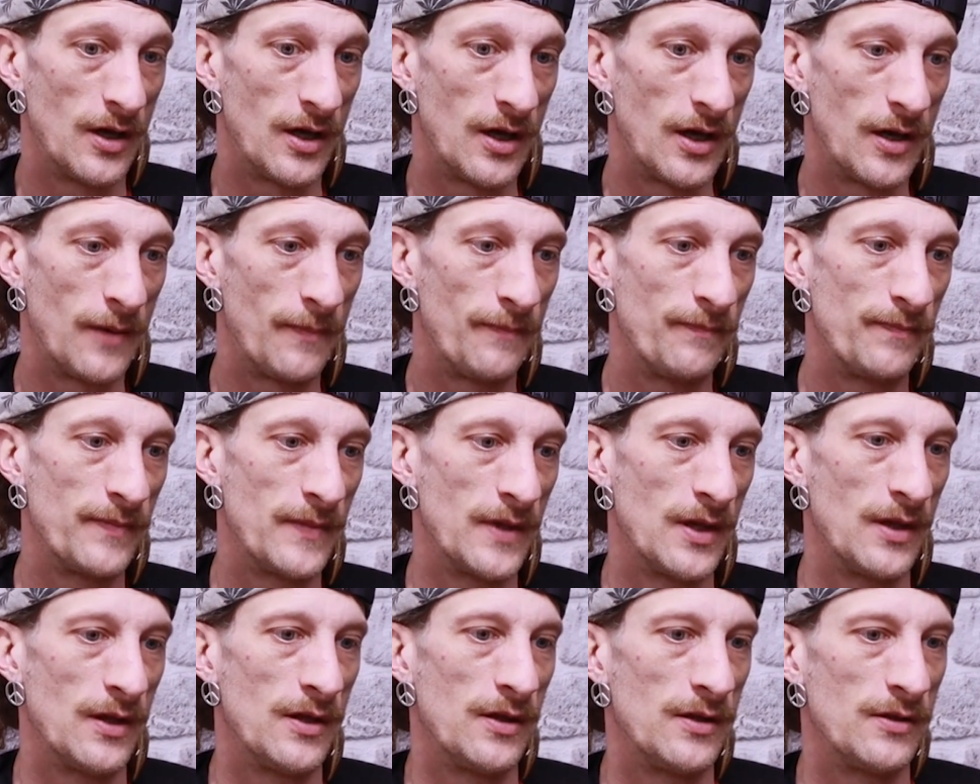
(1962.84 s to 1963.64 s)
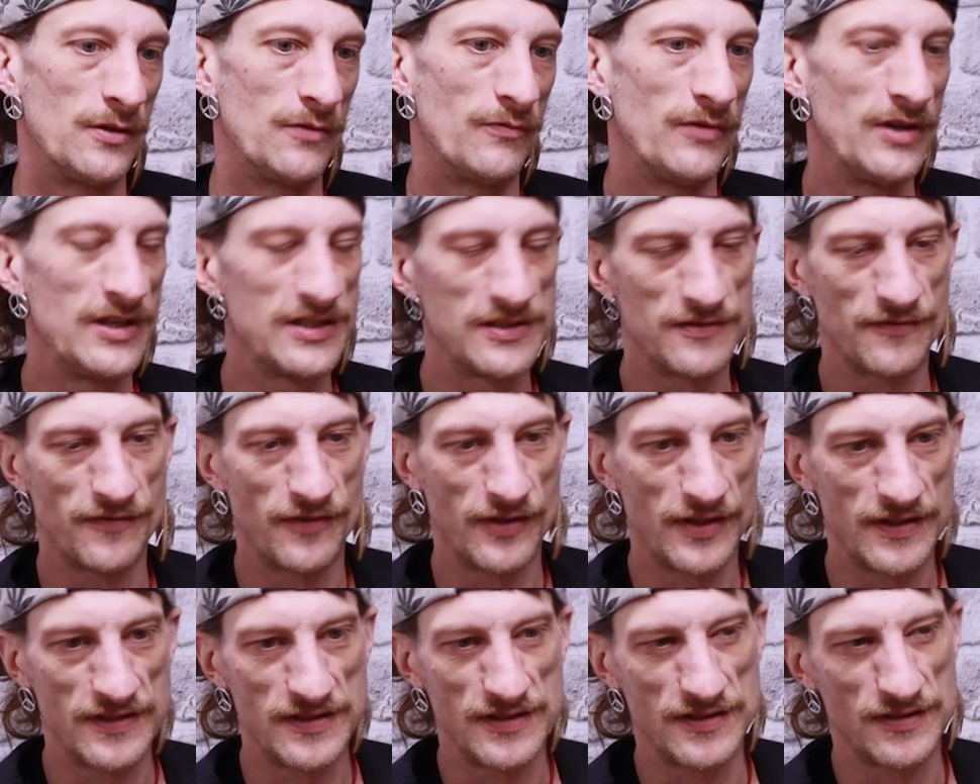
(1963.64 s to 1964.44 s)
Um, the reason
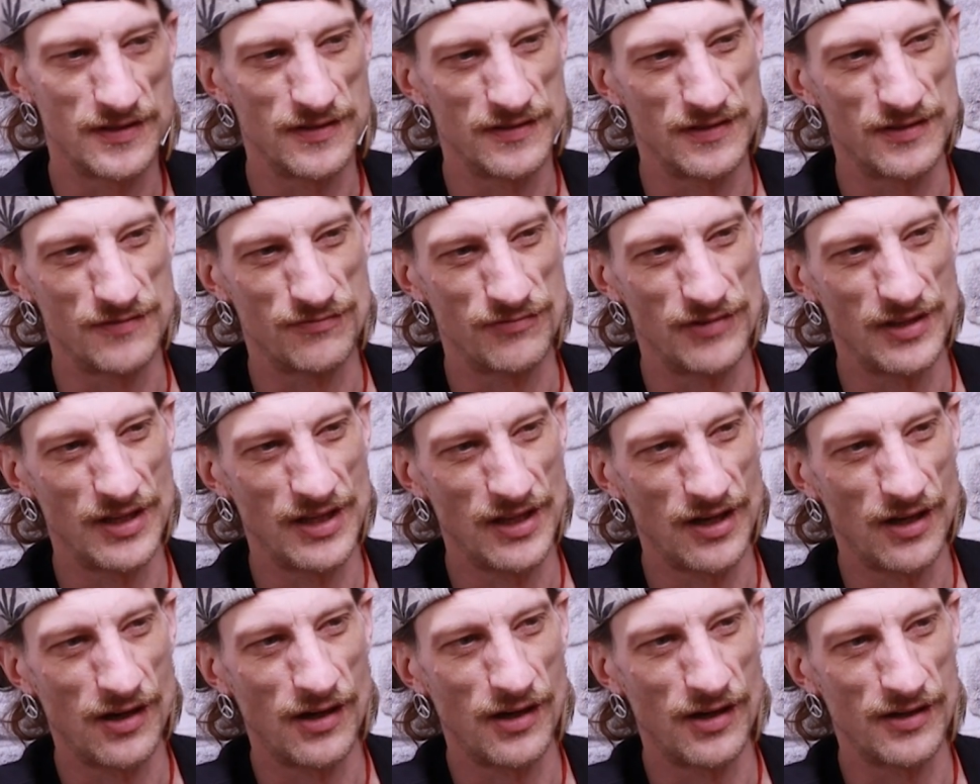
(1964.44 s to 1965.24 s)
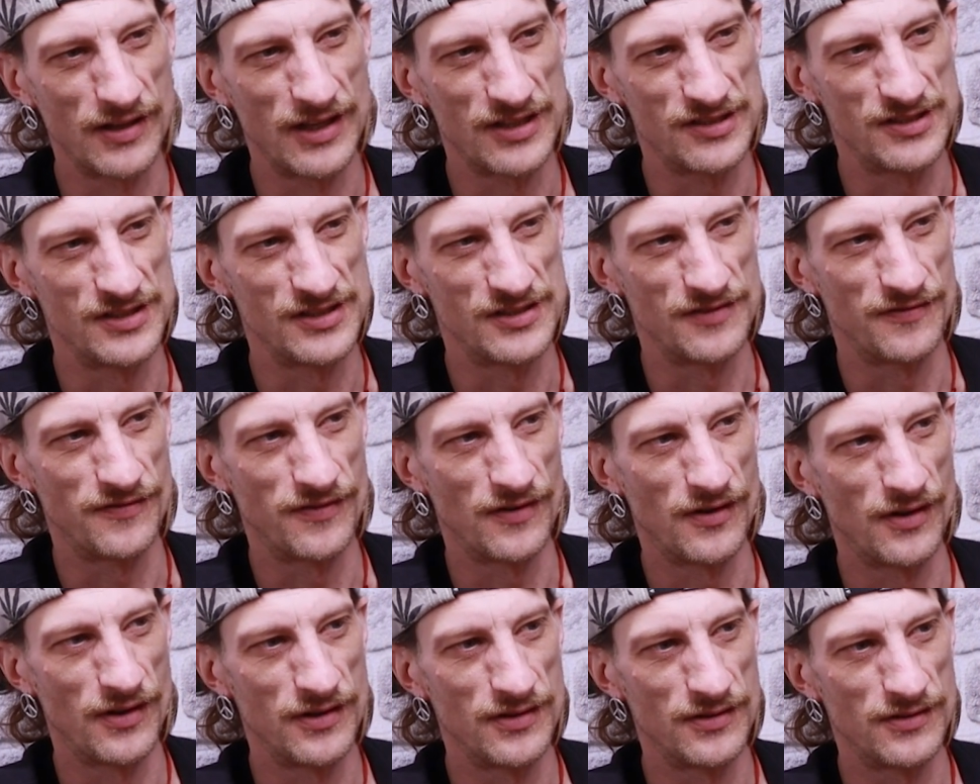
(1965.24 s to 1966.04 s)
for this is because it's really hard actually to
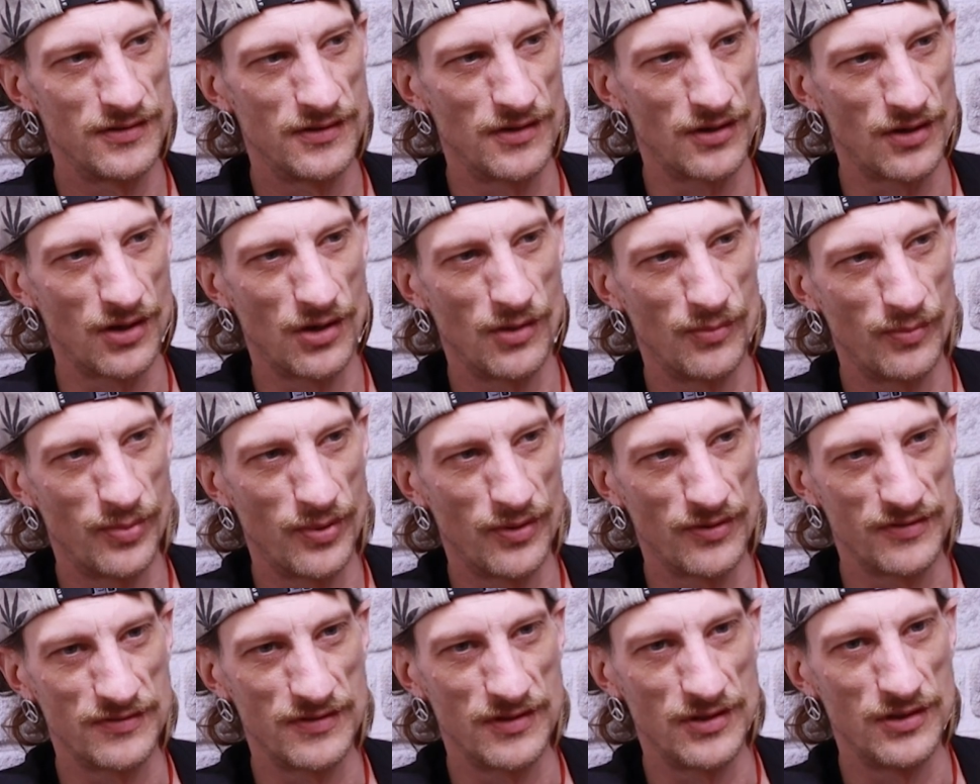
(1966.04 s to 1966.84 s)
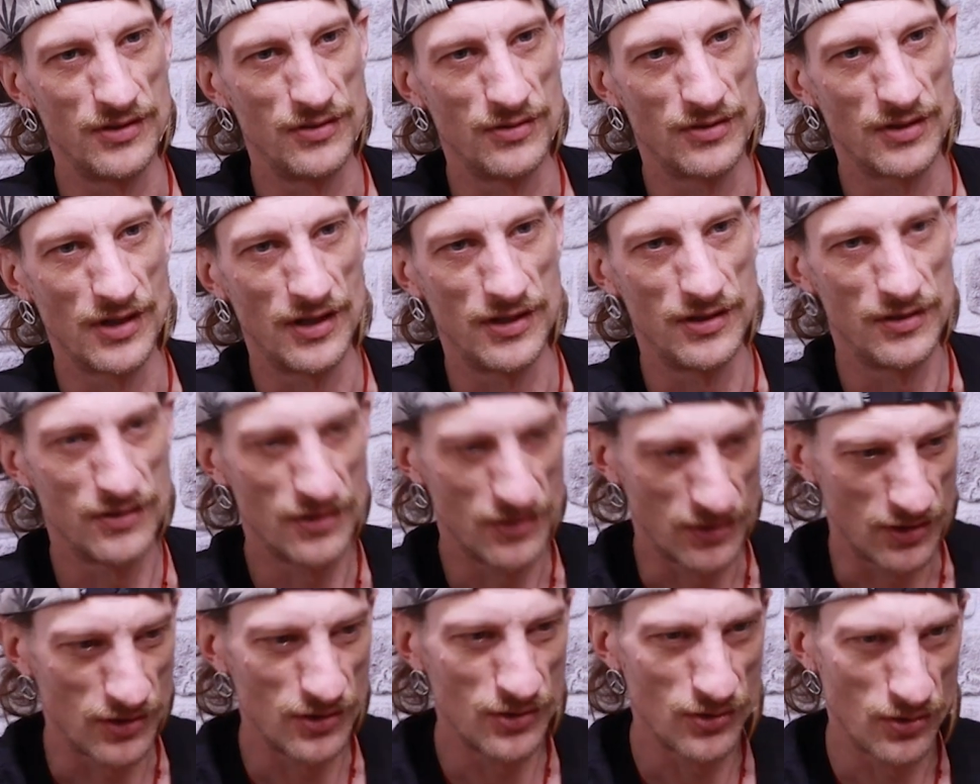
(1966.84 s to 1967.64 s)
find a compost in the UK. You
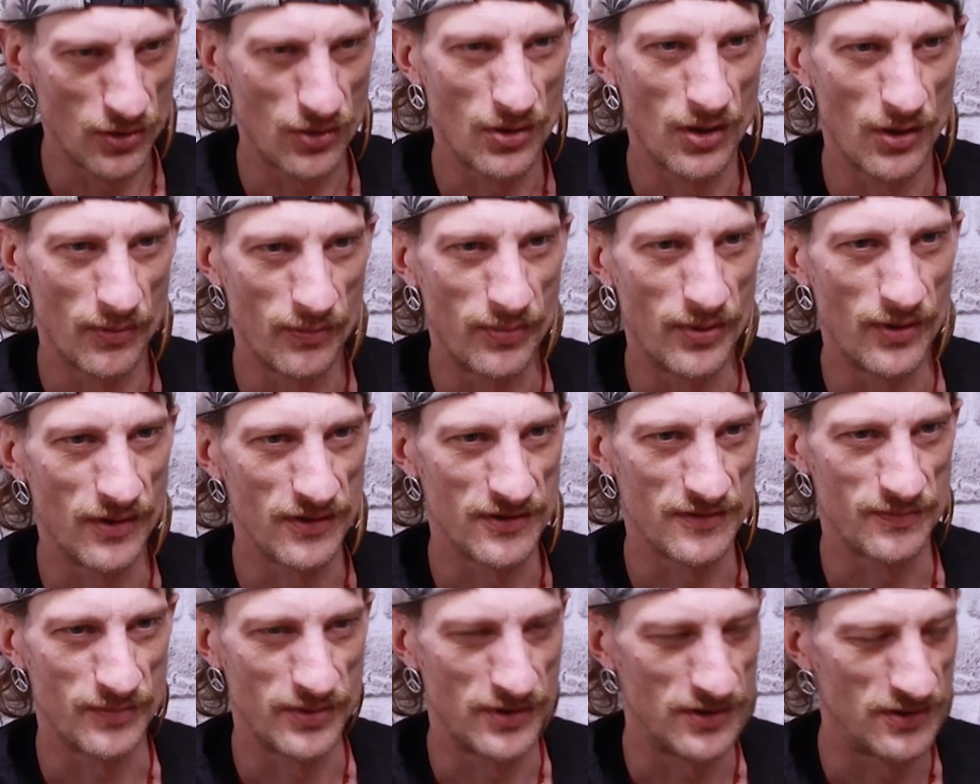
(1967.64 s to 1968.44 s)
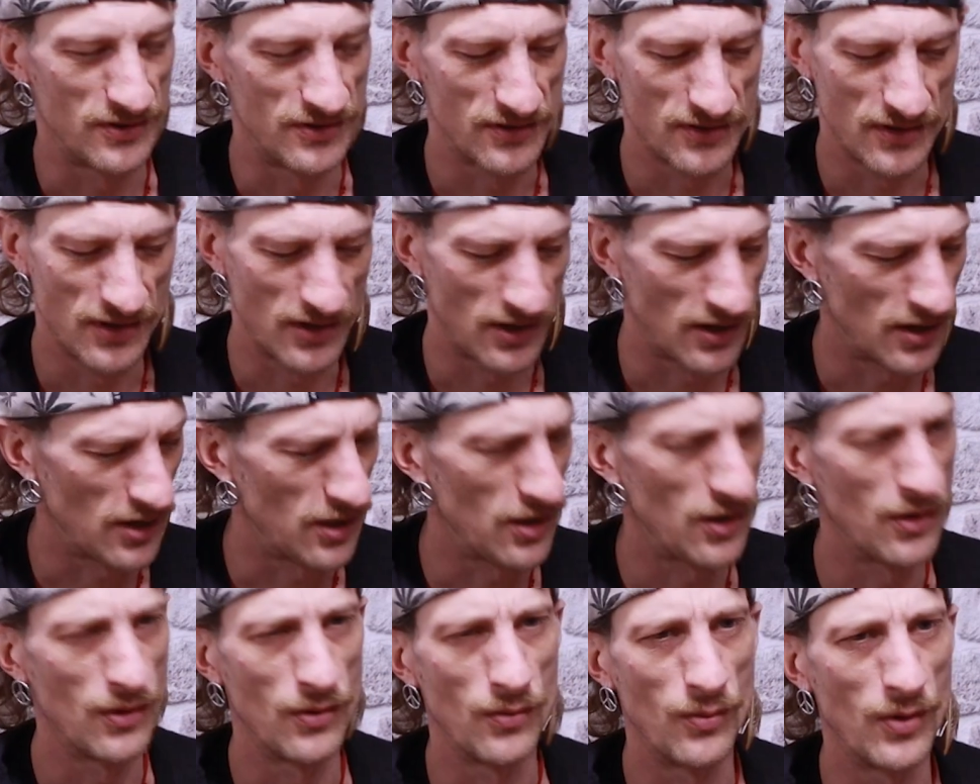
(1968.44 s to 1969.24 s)
can Google compost, but you're just going to get a
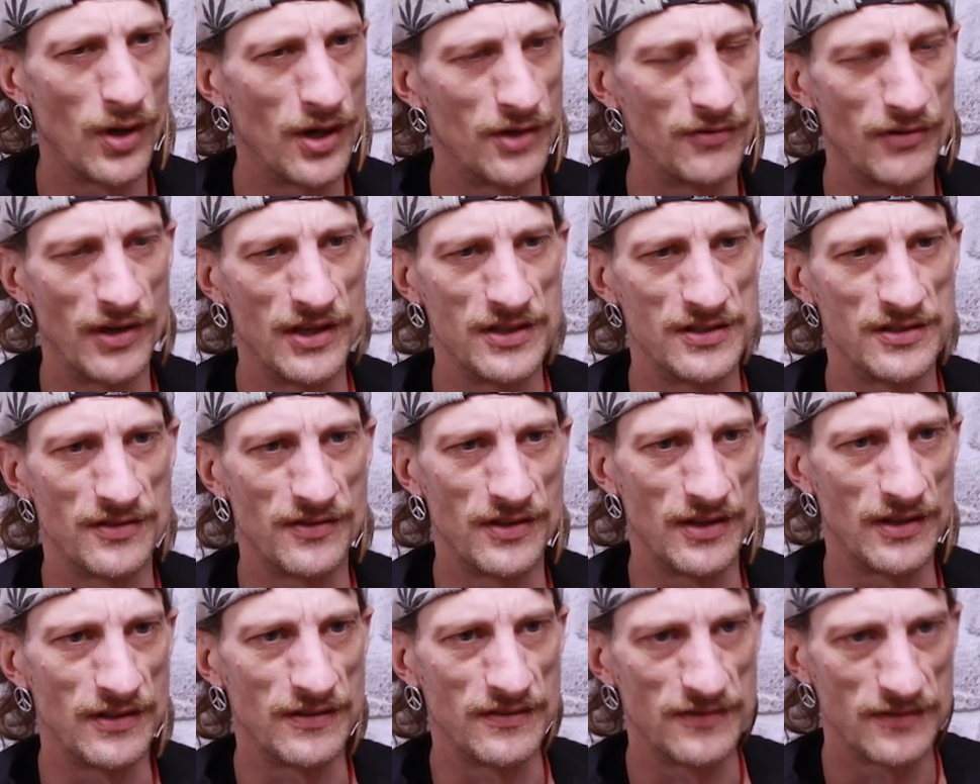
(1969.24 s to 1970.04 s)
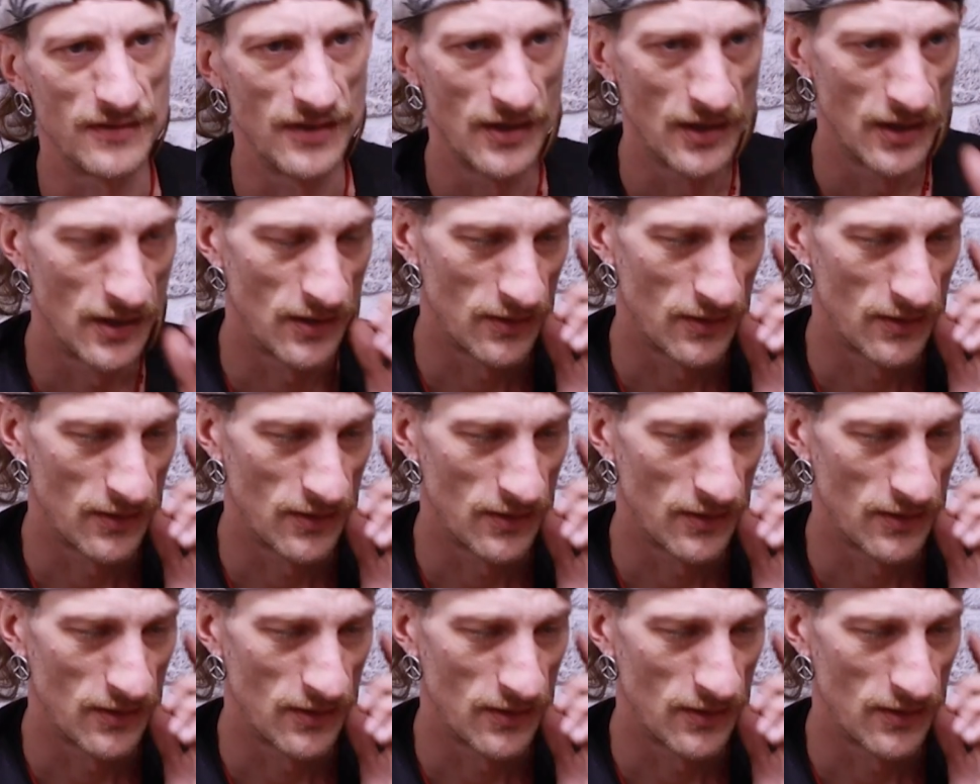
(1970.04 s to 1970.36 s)
whole wide range of things.